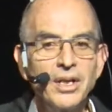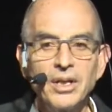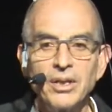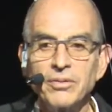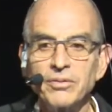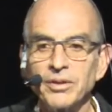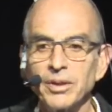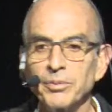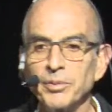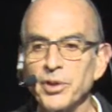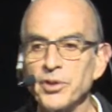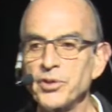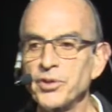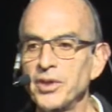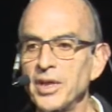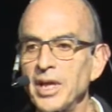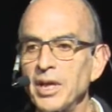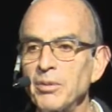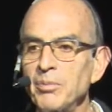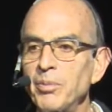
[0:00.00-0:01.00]
from the
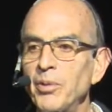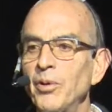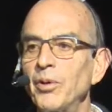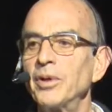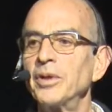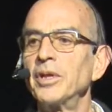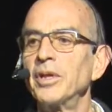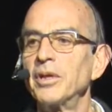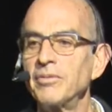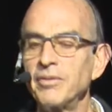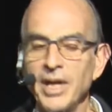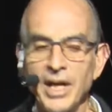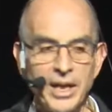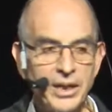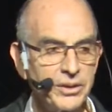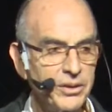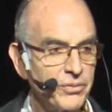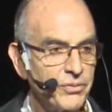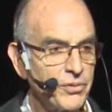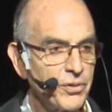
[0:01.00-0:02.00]
standpoint of
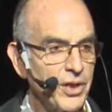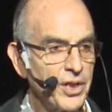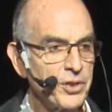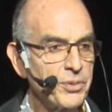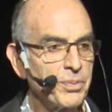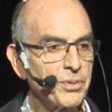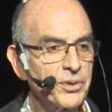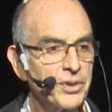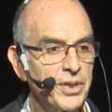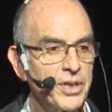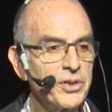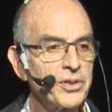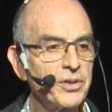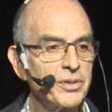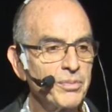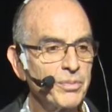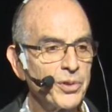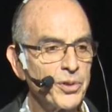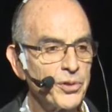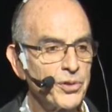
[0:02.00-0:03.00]
active transportation,
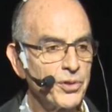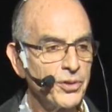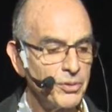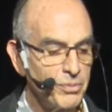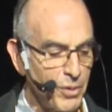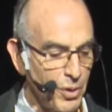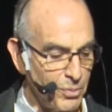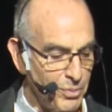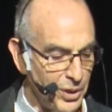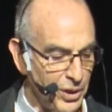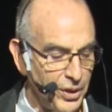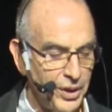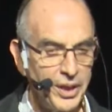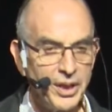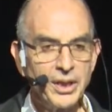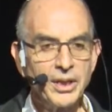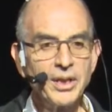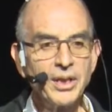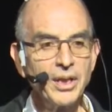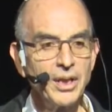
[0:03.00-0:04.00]
personal
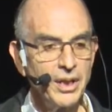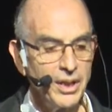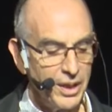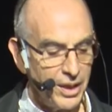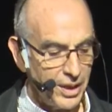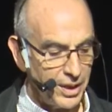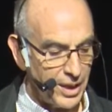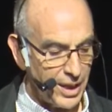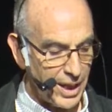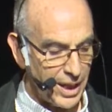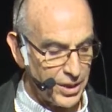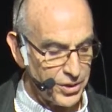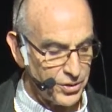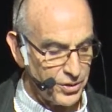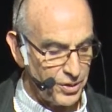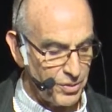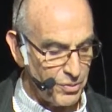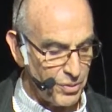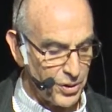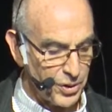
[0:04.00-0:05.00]
mobility, it
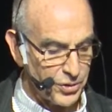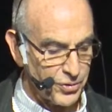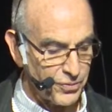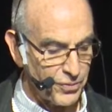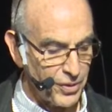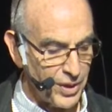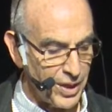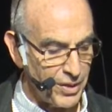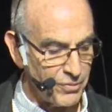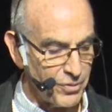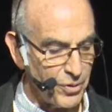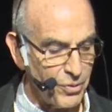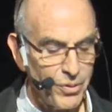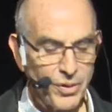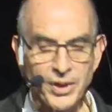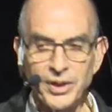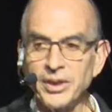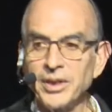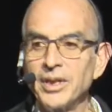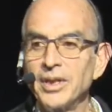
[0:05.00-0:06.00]
actually works for
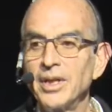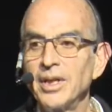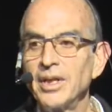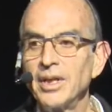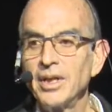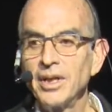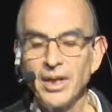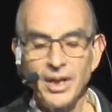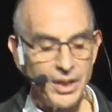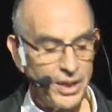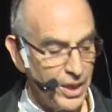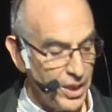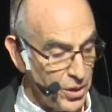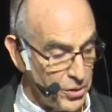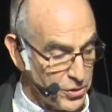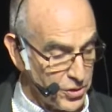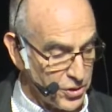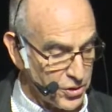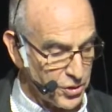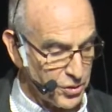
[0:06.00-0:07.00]
everyone. And
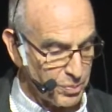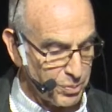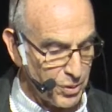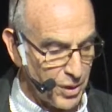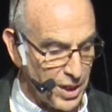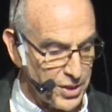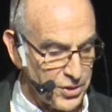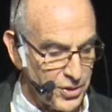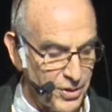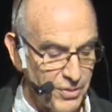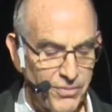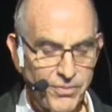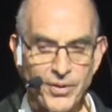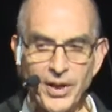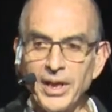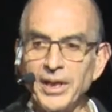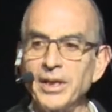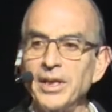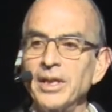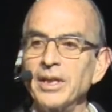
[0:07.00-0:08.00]
here's a surprising
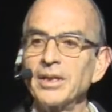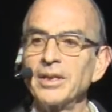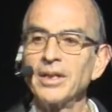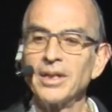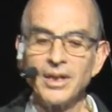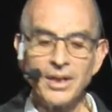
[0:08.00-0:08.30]
finding,